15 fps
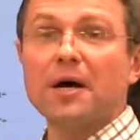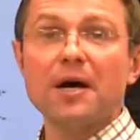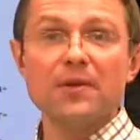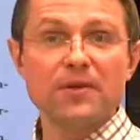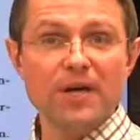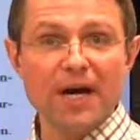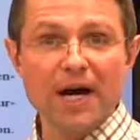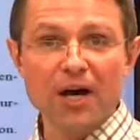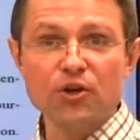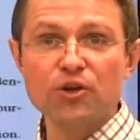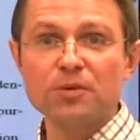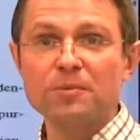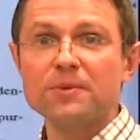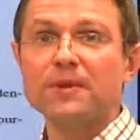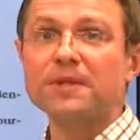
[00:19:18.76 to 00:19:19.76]
the
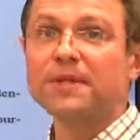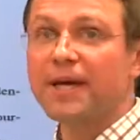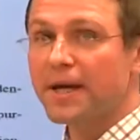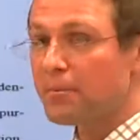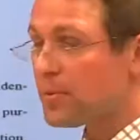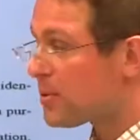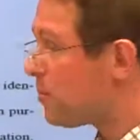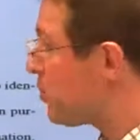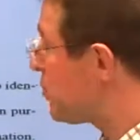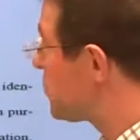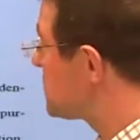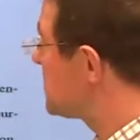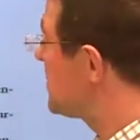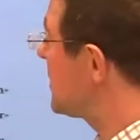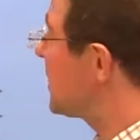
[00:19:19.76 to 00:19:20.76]
argument that I
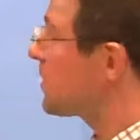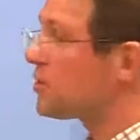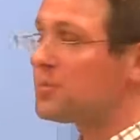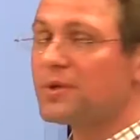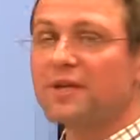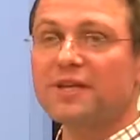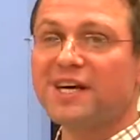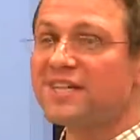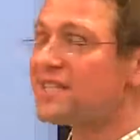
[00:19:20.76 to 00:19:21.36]
proposed, the argument that I